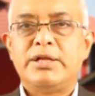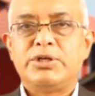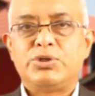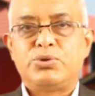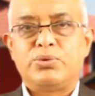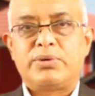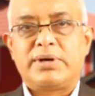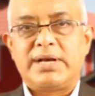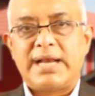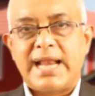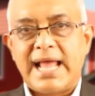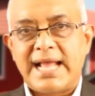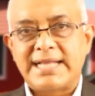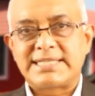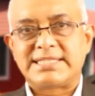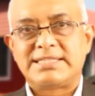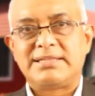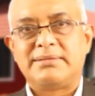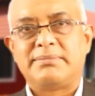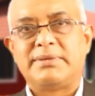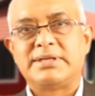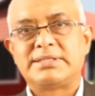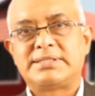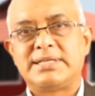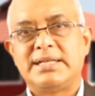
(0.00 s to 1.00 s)
to relax
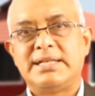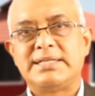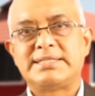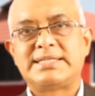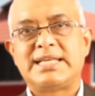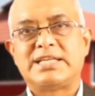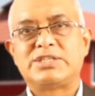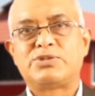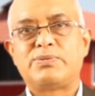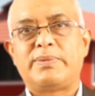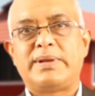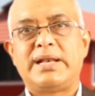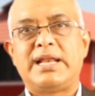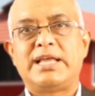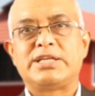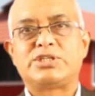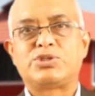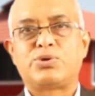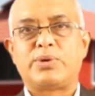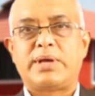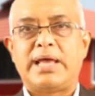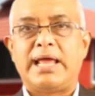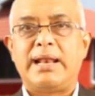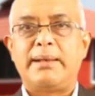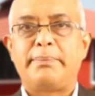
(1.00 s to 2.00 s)
the muscles as well
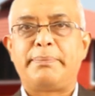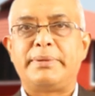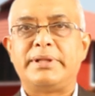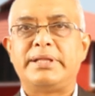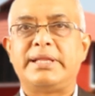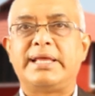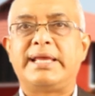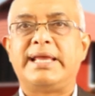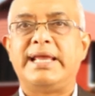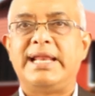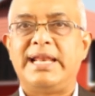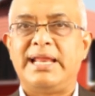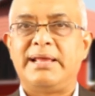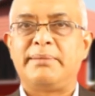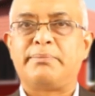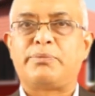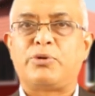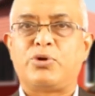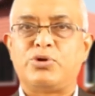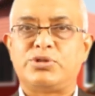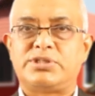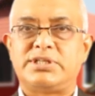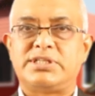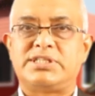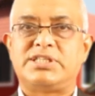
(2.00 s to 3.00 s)
as to help in the healing
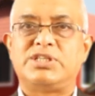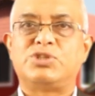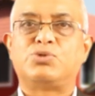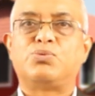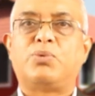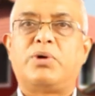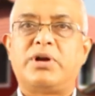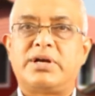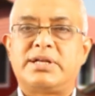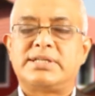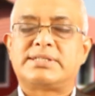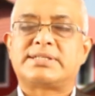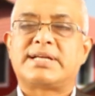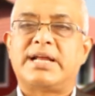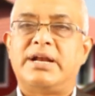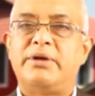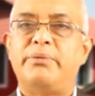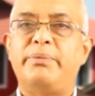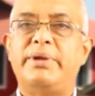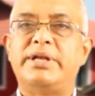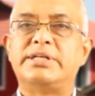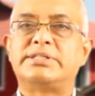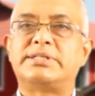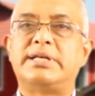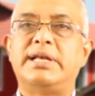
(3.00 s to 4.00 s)
process is what is
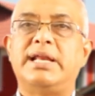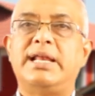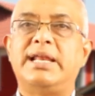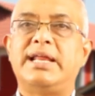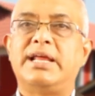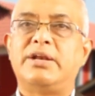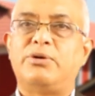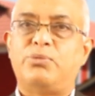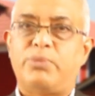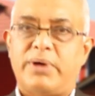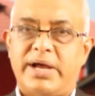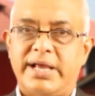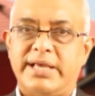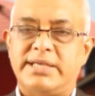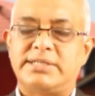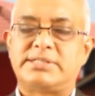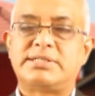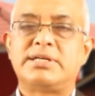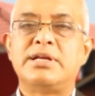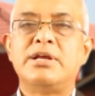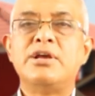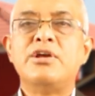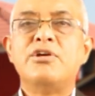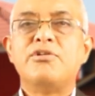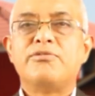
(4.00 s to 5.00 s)
conventionally
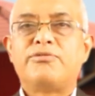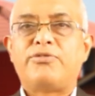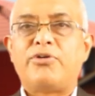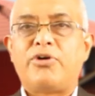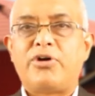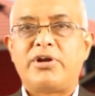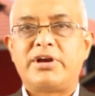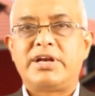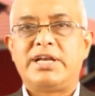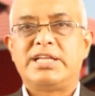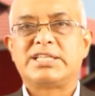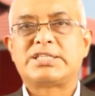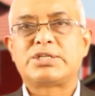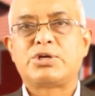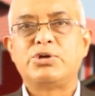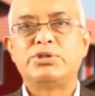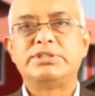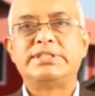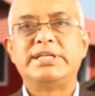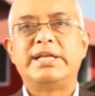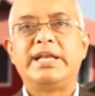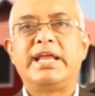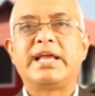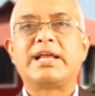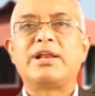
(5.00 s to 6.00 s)
advised for
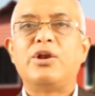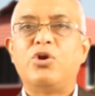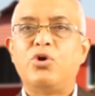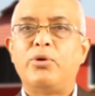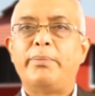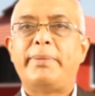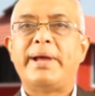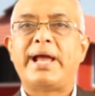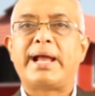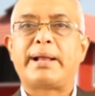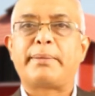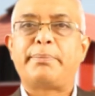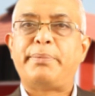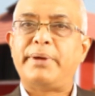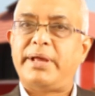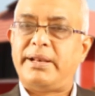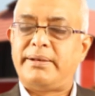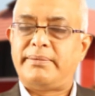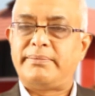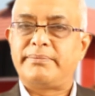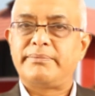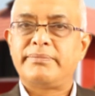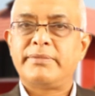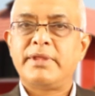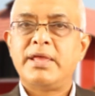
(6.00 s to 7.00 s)
discogenic low back
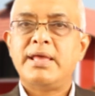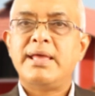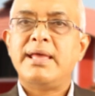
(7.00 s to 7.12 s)
pain.